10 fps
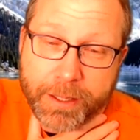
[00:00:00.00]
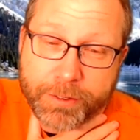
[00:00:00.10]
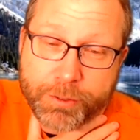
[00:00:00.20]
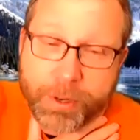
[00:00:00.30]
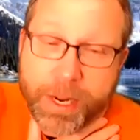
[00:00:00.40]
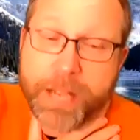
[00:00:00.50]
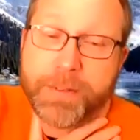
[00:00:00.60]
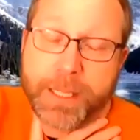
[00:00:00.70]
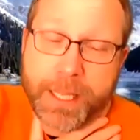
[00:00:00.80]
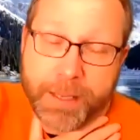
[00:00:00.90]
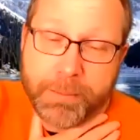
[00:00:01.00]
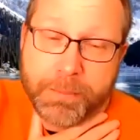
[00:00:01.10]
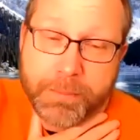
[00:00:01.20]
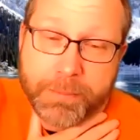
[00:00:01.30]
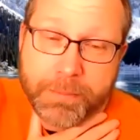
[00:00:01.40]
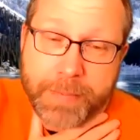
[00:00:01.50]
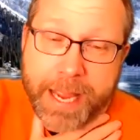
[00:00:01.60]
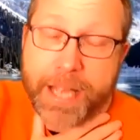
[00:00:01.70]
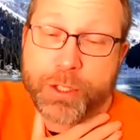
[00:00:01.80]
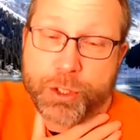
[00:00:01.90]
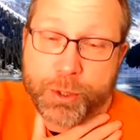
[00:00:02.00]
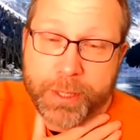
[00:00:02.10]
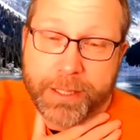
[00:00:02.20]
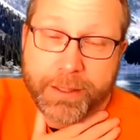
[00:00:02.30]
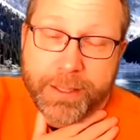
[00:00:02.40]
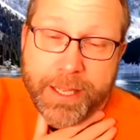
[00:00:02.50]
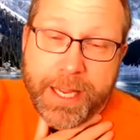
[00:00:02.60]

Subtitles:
driving game, add shooting,